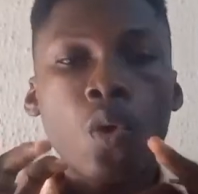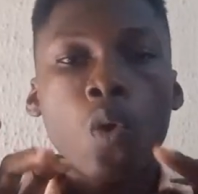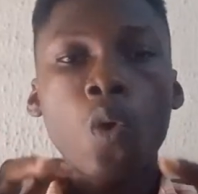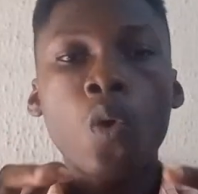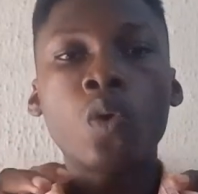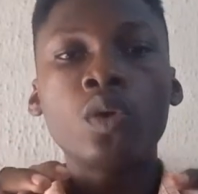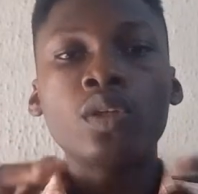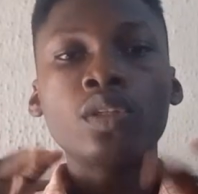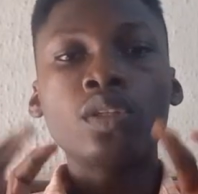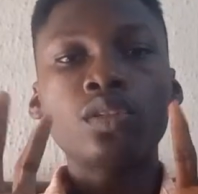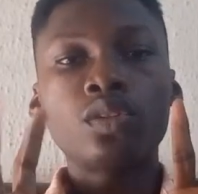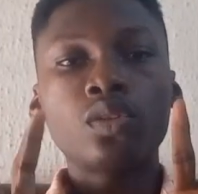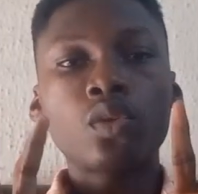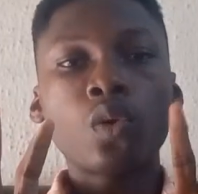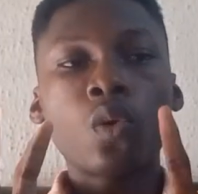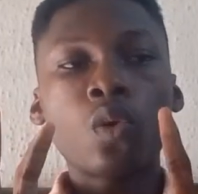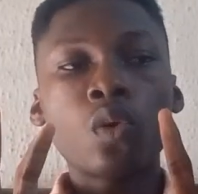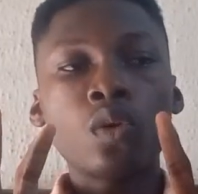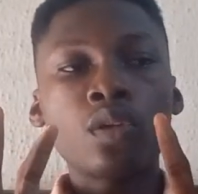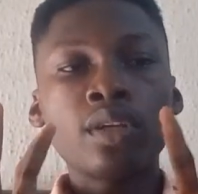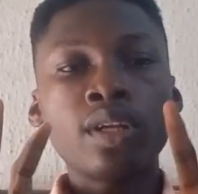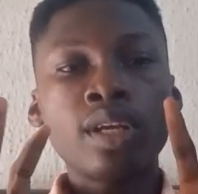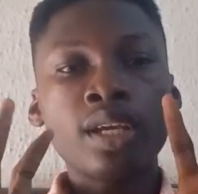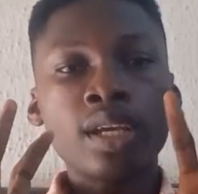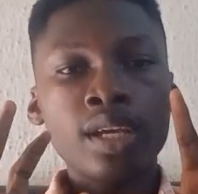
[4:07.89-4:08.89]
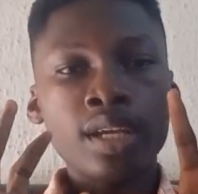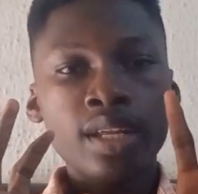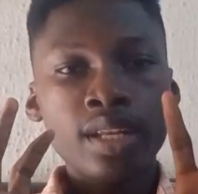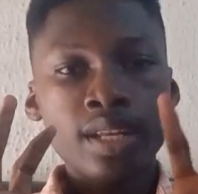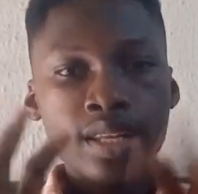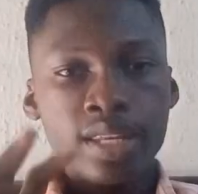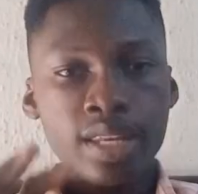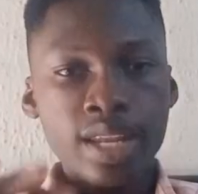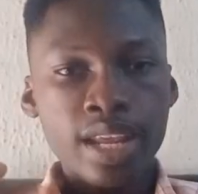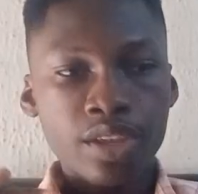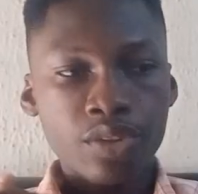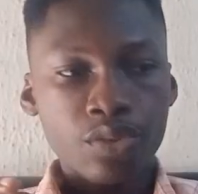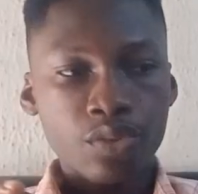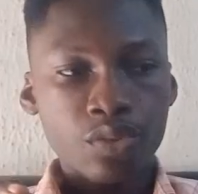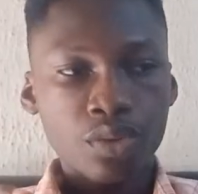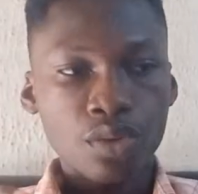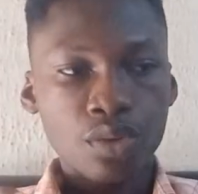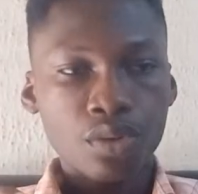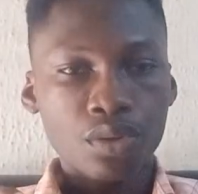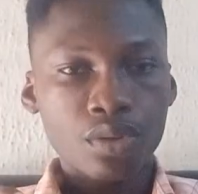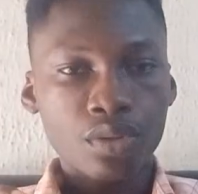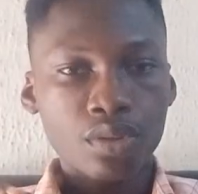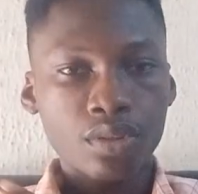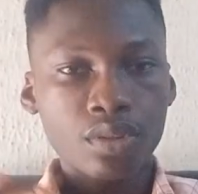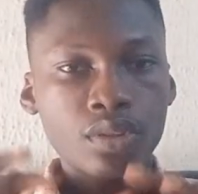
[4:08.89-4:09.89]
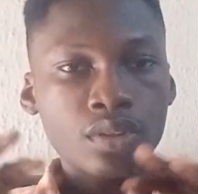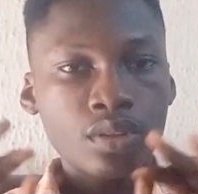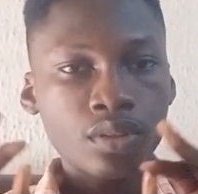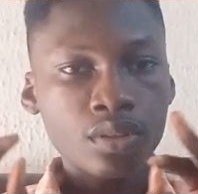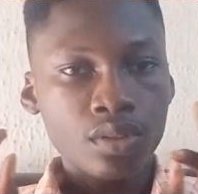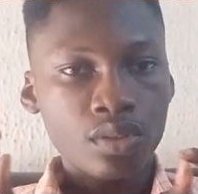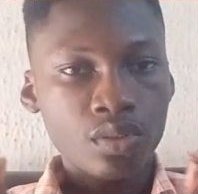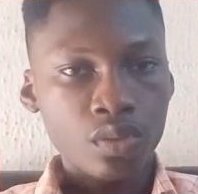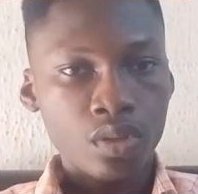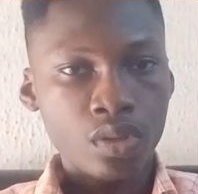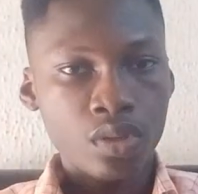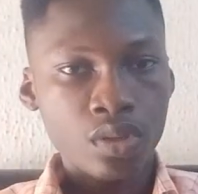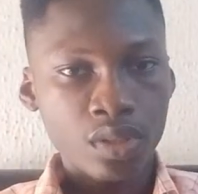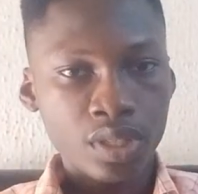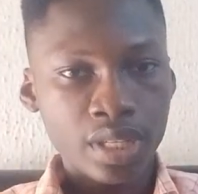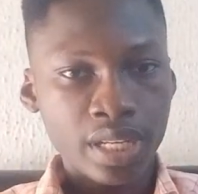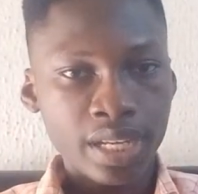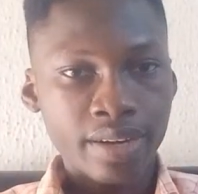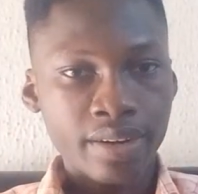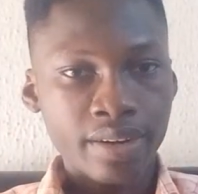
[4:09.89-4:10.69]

on the ton network. Got that